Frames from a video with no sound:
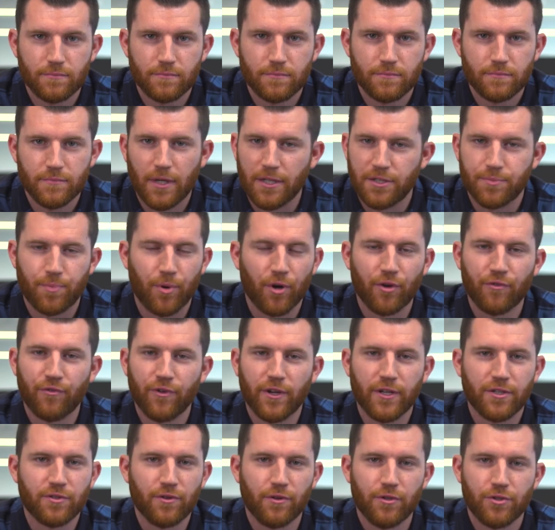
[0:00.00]
That's
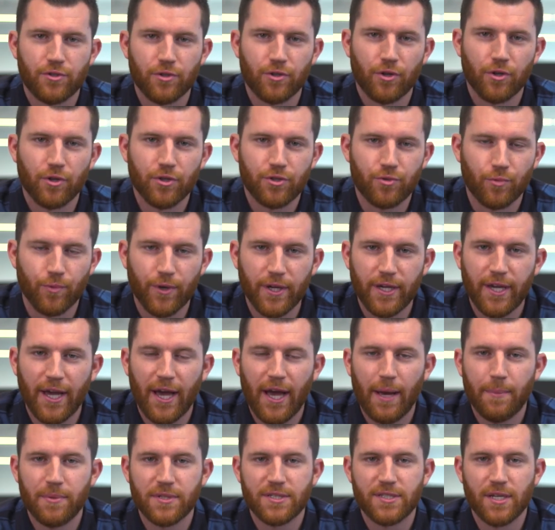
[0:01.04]
perfect. So to
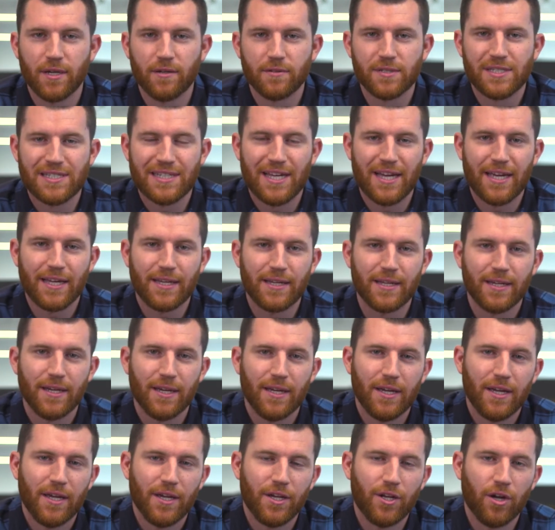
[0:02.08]
recap, it sounds like,
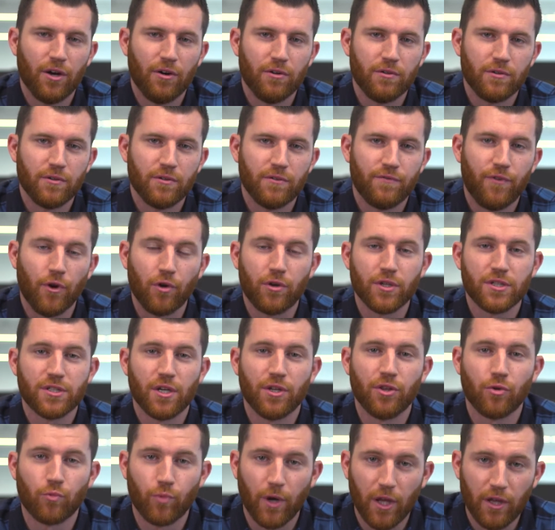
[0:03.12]
focus
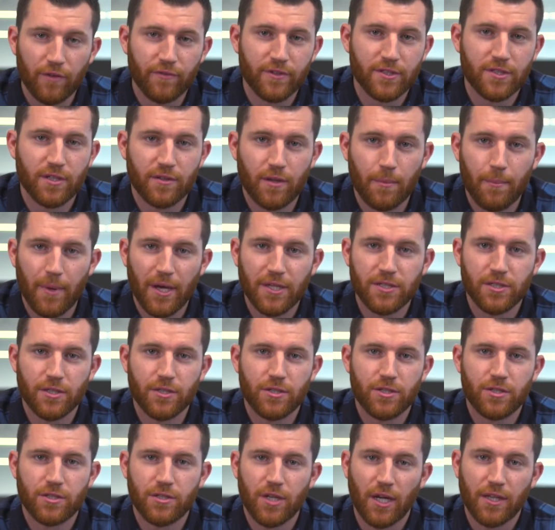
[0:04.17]
on the relevance of the
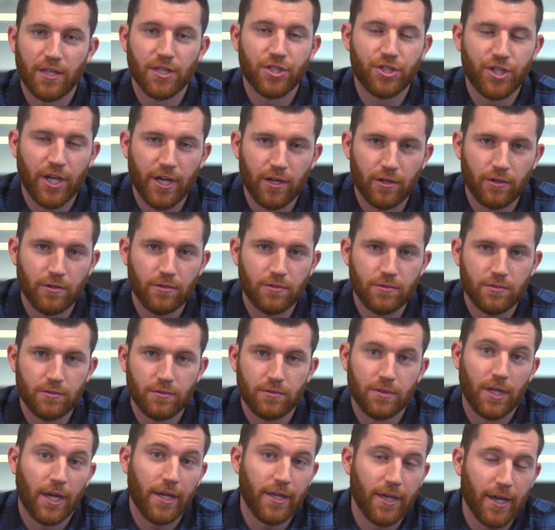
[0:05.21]
message, not the channel,
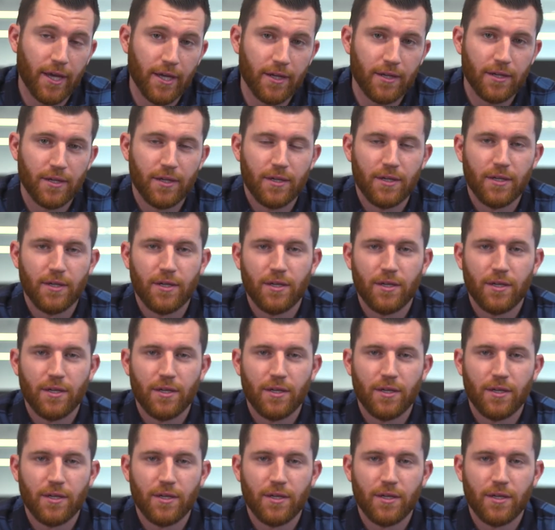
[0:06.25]
not yet.